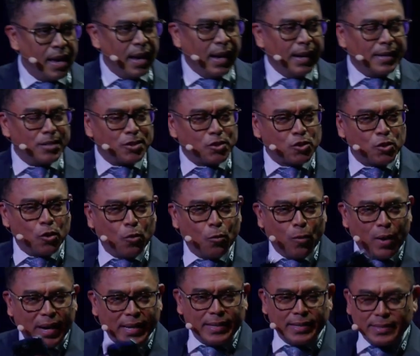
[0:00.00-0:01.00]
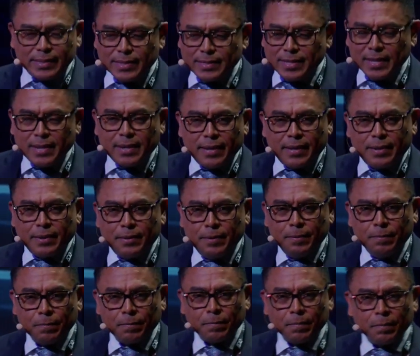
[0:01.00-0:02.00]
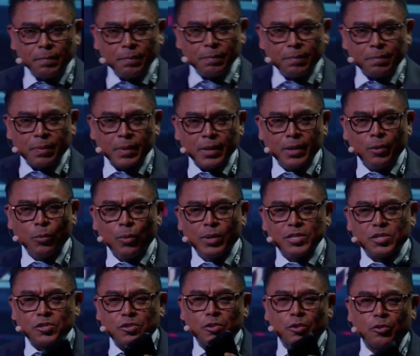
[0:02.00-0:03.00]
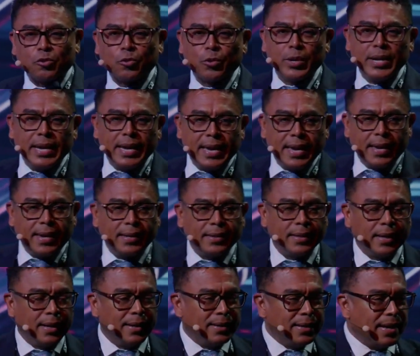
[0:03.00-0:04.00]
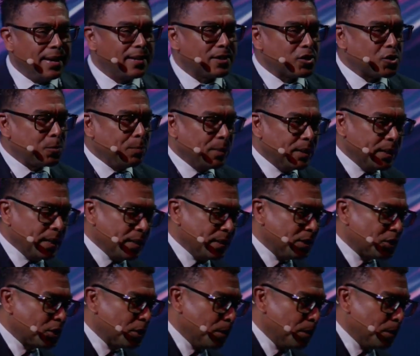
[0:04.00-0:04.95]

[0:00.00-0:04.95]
And so what it did, was to create an exponential